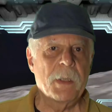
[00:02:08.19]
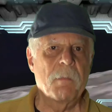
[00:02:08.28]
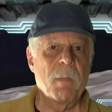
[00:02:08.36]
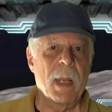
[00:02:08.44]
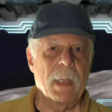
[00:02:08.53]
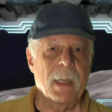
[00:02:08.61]
to
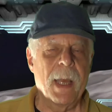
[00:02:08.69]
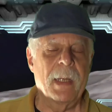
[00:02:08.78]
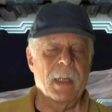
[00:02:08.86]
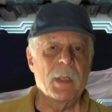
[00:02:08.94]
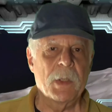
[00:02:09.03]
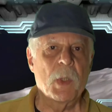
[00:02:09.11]
make
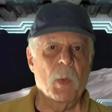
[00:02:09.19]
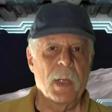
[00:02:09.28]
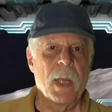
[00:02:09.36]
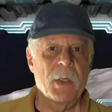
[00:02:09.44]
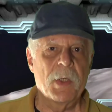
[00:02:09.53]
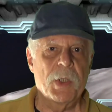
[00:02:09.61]
that into
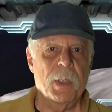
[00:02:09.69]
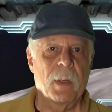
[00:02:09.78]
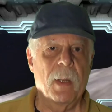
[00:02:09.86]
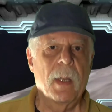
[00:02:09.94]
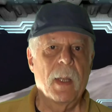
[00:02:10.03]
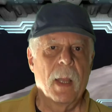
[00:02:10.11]
an engine.
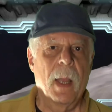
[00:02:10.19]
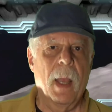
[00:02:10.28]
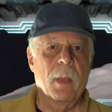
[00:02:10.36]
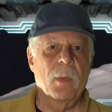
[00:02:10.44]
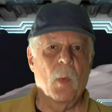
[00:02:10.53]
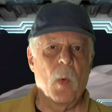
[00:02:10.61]

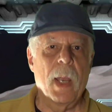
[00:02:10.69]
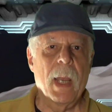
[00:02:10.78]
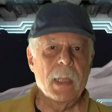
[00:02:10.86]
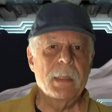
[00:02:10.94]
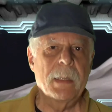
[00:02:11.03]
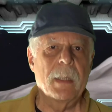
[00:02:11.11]
And the way
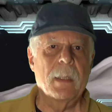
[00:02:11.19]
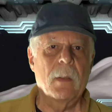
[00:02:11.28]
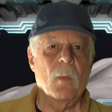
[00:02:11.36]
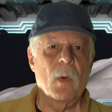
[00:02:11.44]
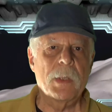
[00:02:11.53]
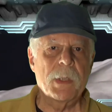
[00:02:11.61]
I did
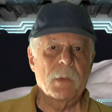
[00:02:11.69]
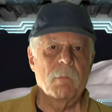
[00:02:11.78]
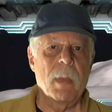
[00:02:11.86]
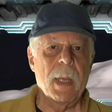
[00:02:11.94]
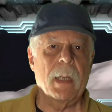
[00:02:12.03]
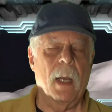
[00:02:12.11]
it was to
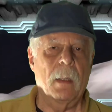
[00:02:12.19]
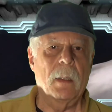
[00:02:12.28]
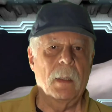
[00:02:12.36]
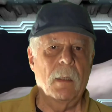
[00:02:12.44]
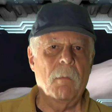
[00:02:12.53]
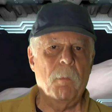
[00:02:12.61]
make a
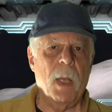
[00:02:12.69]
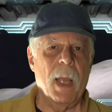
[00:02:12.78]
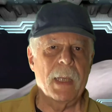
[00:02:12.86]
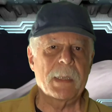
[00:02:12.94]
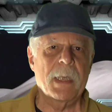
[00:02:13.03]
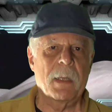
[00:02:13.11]
little
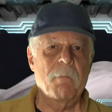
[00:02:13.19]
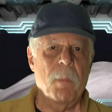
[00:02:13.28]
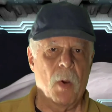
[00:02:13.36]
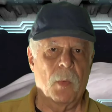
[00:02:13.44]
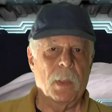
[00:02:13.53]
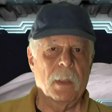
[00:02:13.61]
plastic
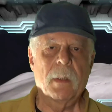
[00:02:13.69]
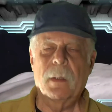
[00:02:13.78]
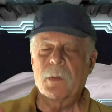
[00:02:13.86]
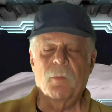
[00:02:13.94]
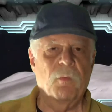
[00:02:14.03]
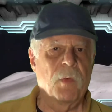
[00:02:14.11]
boat. And
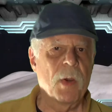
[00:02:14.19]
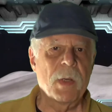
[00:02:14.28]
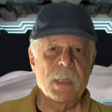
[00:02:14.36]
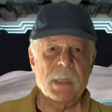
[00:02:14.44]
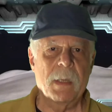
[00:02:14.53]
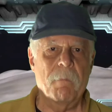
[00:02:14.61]
it's
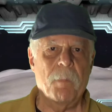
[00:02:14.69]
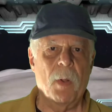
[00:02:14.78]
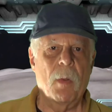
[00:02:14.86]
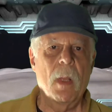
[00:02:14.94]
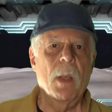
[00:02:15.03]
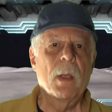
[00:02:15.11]
very
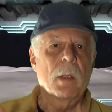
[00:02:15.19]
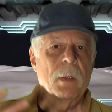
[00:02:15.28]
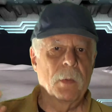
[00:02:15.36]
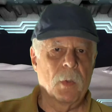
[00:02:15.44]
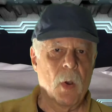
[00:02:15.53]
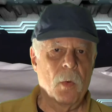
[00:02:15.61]
simple.
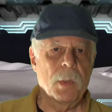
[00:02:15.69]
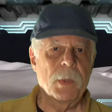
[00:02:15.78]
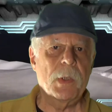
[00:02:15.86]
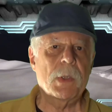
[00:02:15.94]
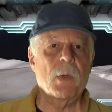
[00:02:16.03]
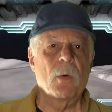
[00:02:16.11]
You go to the
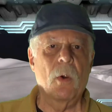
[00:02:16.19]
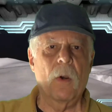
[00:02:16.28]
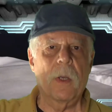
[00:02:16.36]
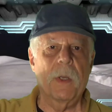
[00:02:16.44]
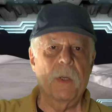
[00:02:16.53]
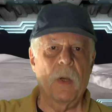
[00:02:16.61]

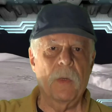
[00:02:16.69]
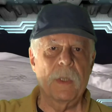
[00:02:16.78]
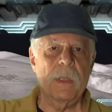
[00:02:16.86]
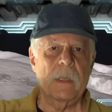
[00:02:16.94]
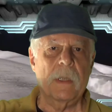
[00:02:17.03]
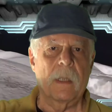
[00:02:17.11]
store, you
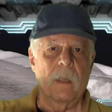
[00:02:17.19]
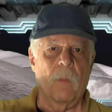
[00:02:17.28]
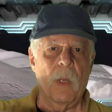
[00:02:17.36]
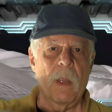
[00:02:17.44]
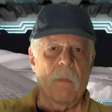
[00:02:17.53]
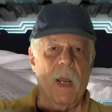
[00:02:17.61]
notice that
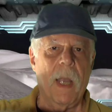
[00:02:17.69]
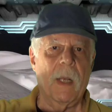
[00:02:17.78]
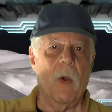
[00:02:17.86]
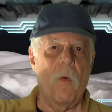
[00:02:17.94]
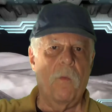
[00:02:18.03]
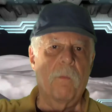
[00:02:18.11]
when you buy a
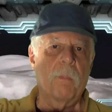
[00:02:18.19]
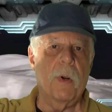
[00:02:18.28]
loaf of